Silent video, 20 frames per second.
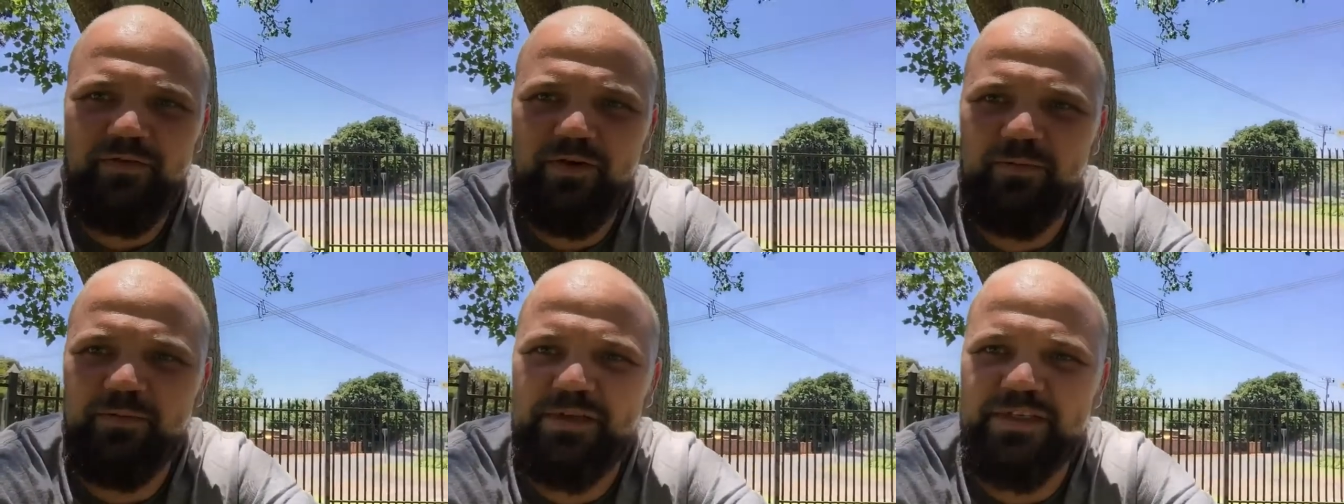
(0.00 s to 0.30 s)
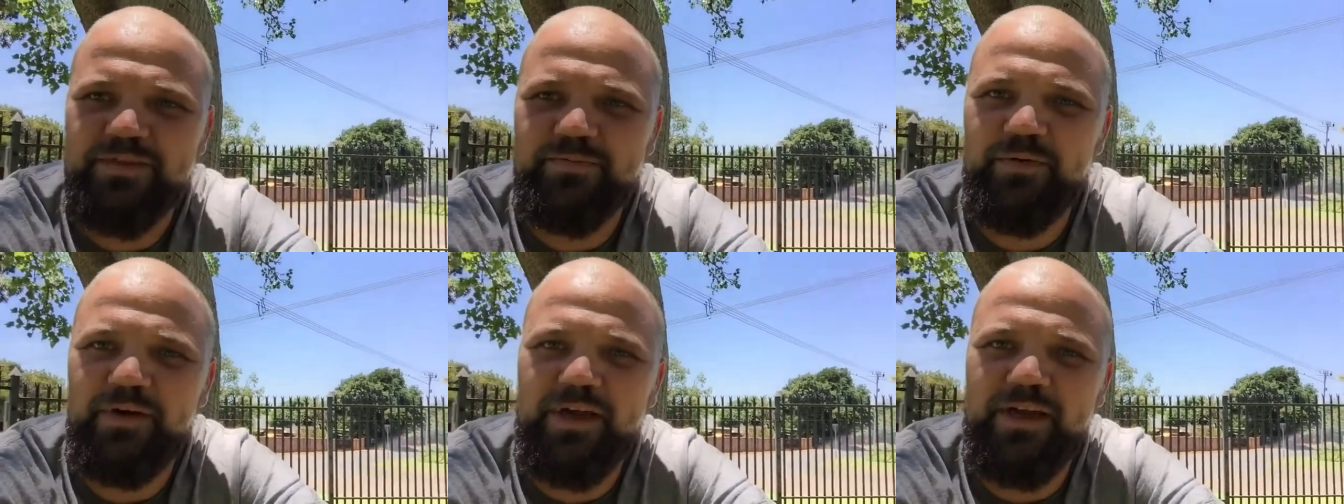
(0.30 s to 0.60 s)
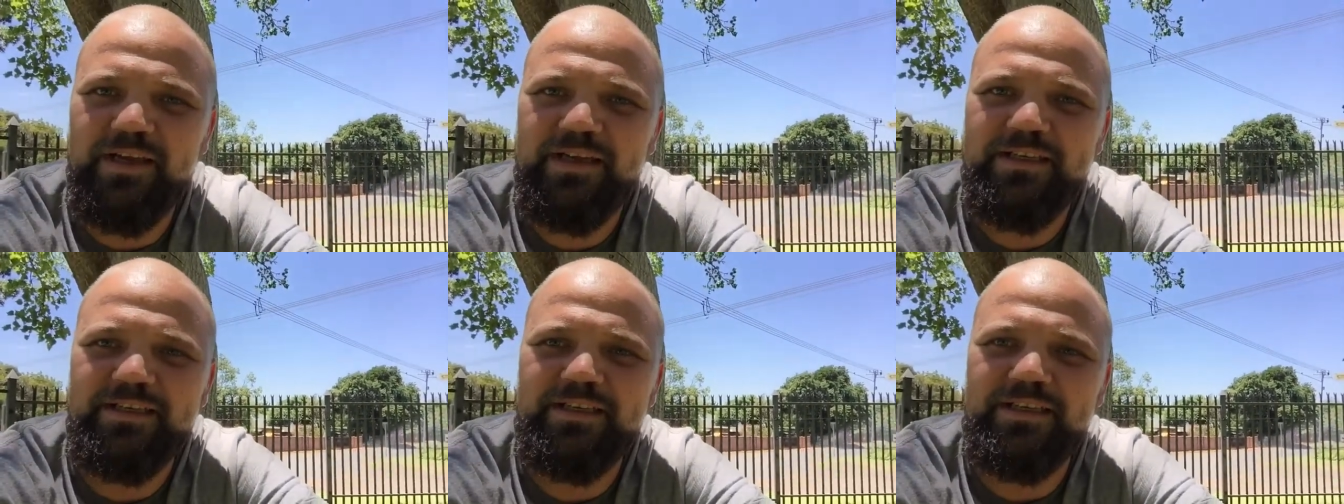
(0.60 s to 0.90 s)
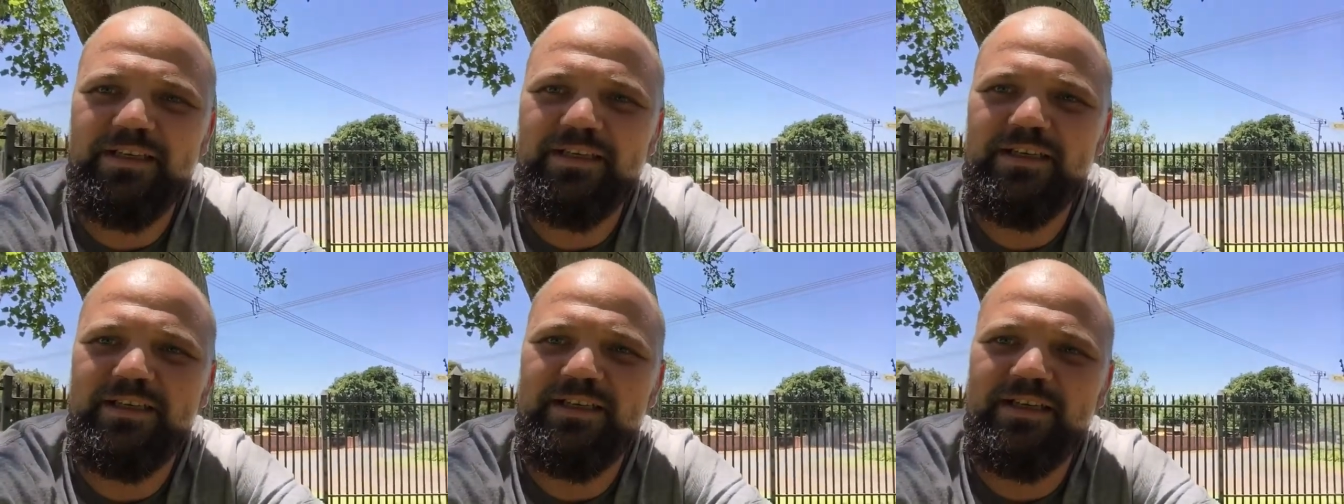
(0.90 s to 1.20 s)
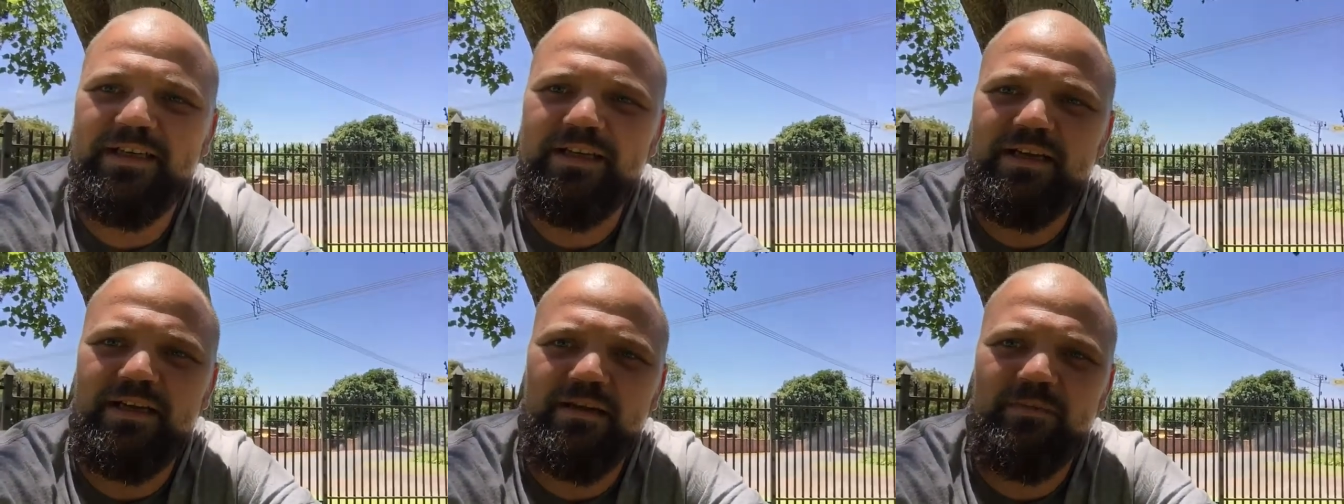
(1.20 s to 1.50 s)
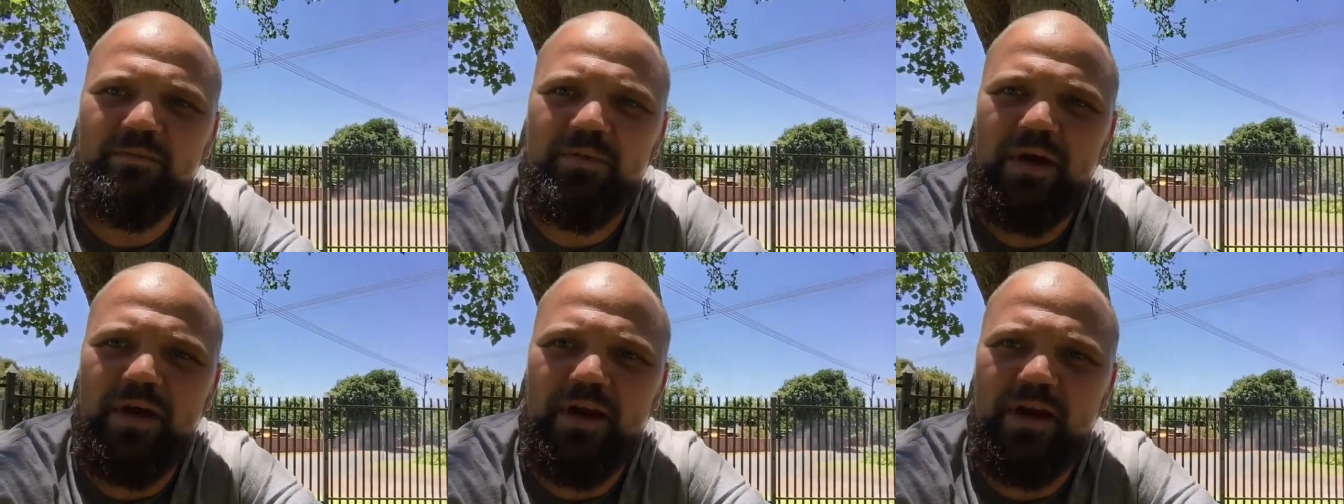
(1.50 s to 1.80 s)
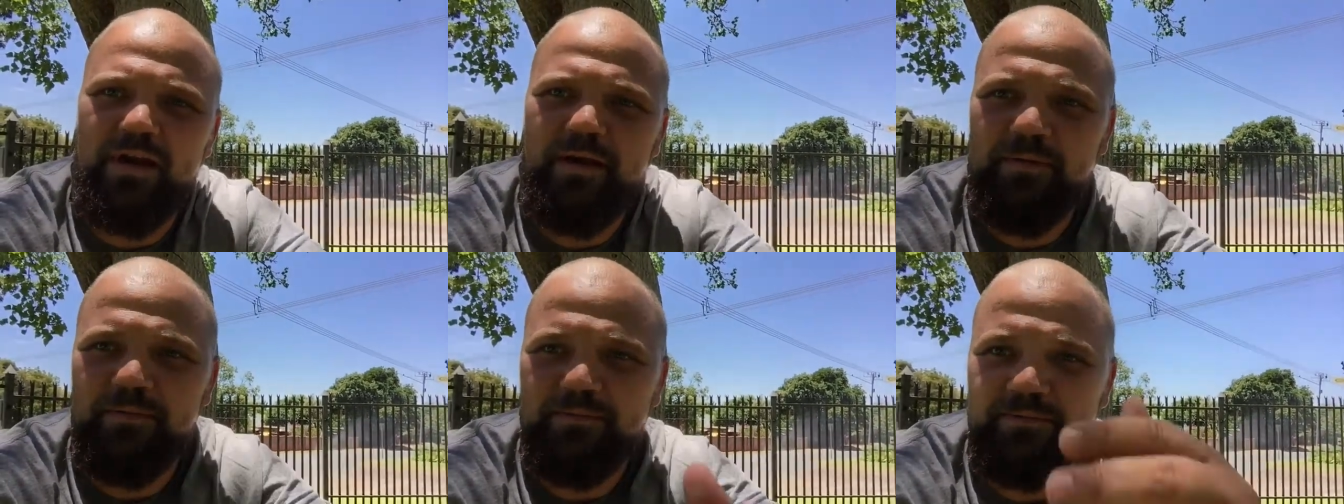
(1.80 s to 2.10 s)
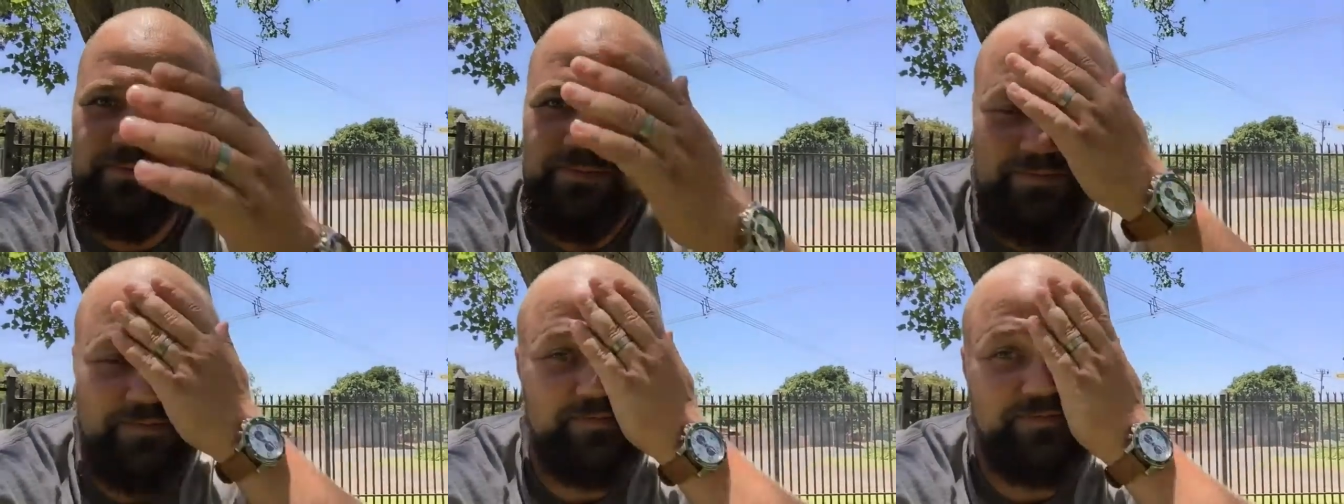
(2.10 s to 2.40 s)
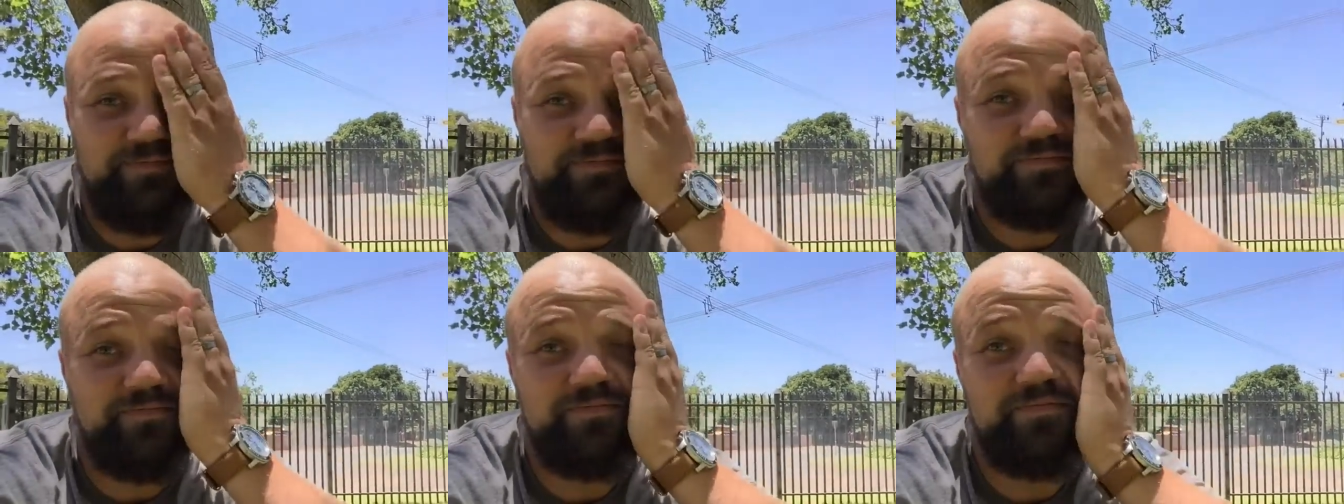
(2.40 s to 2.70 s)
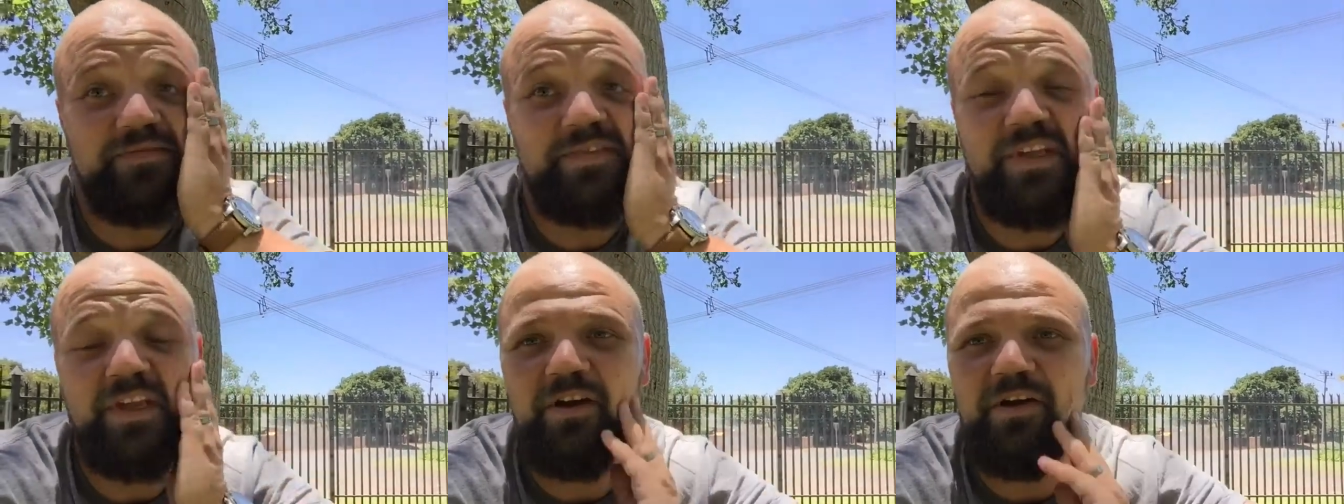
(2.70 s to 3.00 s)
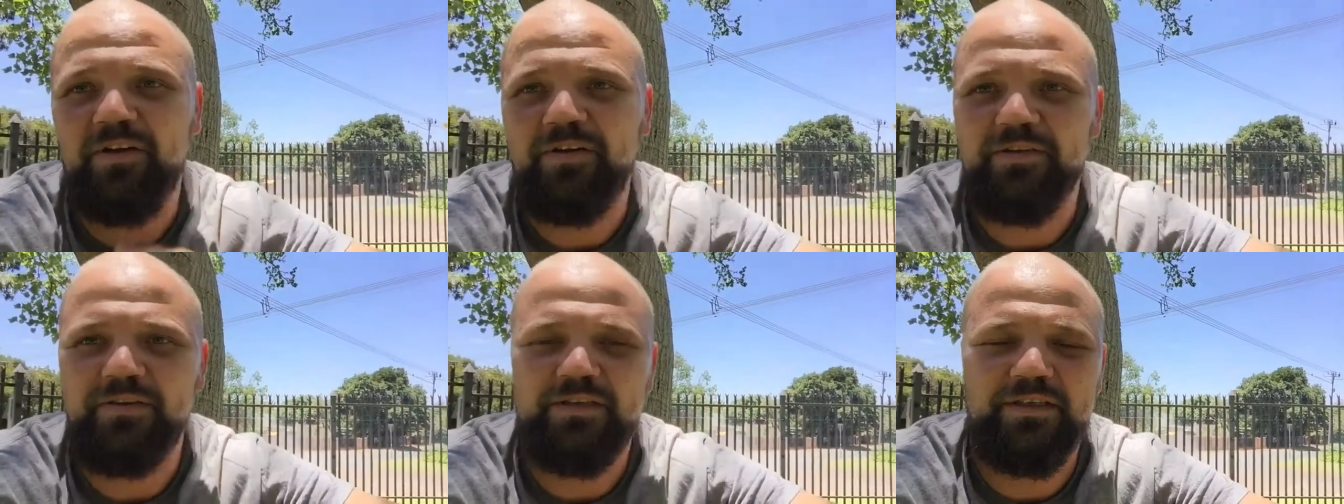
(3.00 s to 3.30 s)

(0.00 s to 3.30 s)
from the sprayers. But um, yeah,